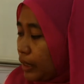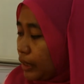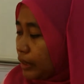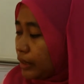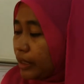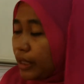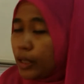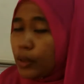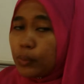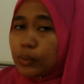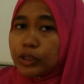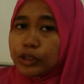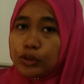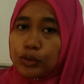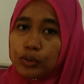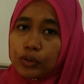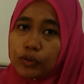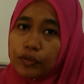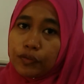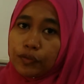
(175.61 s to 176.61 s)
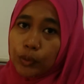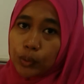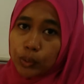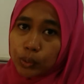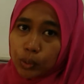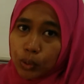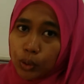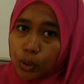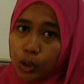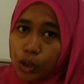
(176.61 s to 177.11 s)
they will do
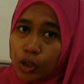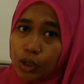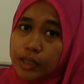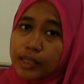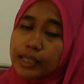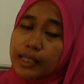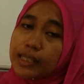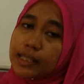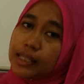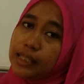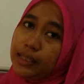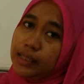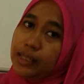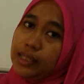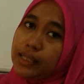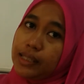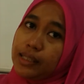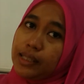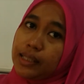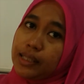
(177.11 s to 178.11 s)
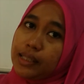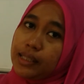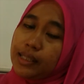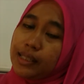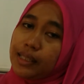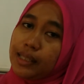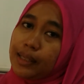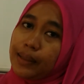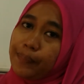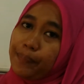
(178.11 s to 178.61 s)
photosynthesis.
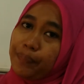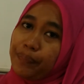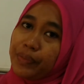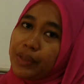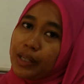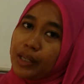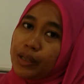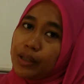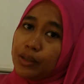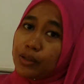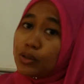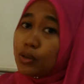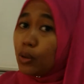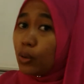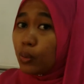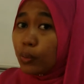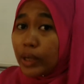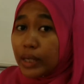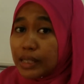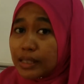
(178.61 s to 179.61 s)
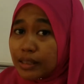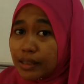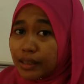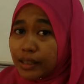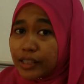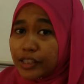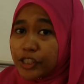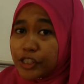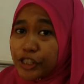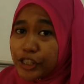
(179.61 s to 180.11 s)
So, what is the
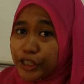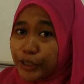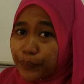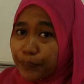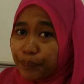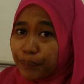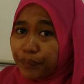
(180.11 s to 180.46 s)
relationship?